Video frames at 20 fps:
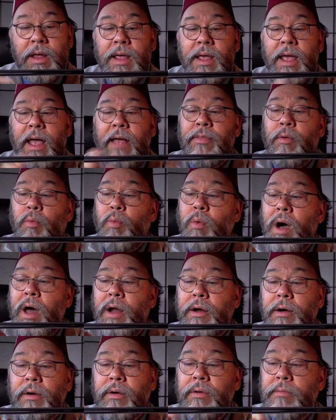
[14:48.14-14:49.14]
and the
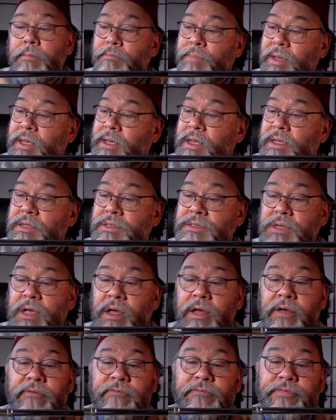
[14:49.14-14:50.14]
water, because
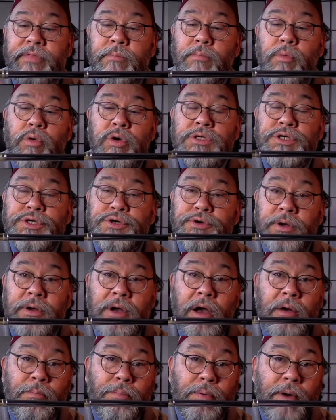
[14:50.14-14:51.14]
of the moisture in
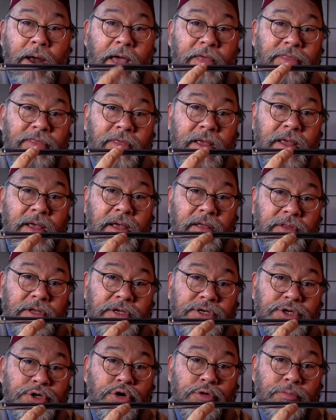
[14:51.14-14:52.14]
our breath,
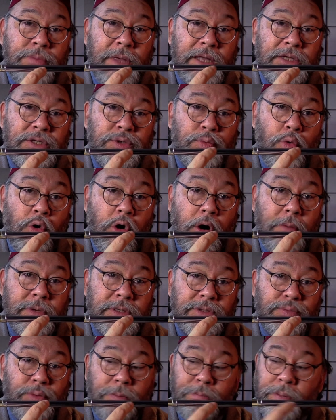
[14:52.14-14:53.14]
this tube gets warm
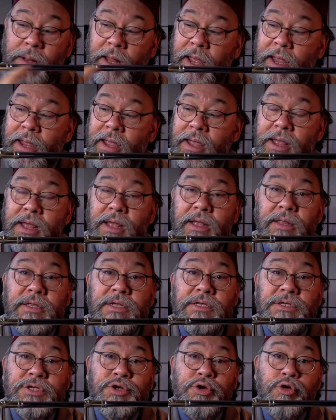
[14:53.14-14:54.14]
as we play,
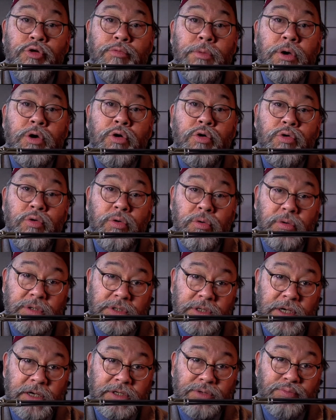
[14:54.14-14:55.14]
this tube cools
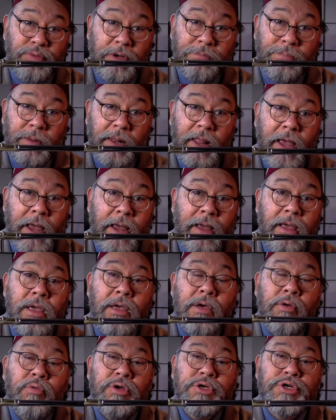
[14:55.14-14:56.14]
as we play,
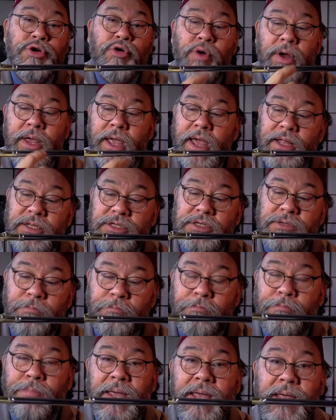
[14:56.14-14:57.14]
which creates
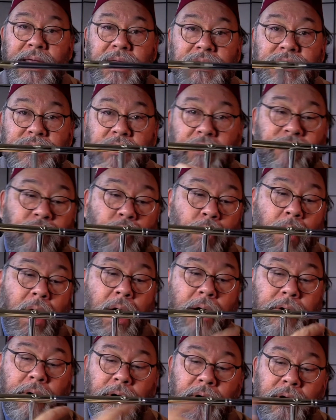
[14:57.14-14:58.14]
beads of
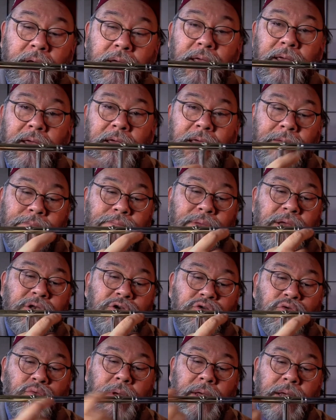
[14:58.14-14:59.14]
water in
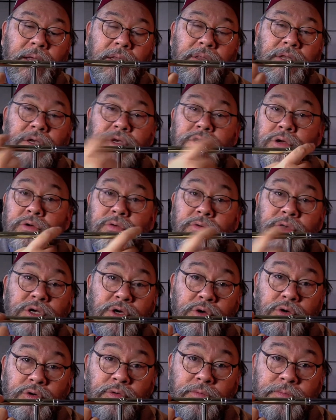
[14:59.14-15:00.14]
between the two
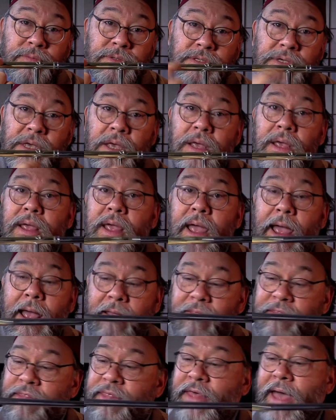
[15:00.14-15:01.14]
tubes,
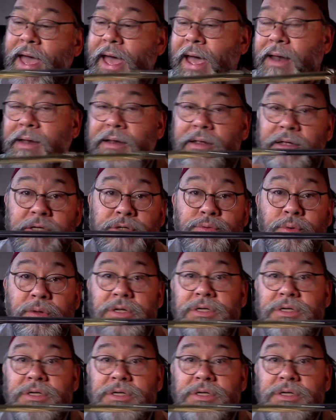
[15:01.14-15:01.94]
and that is what the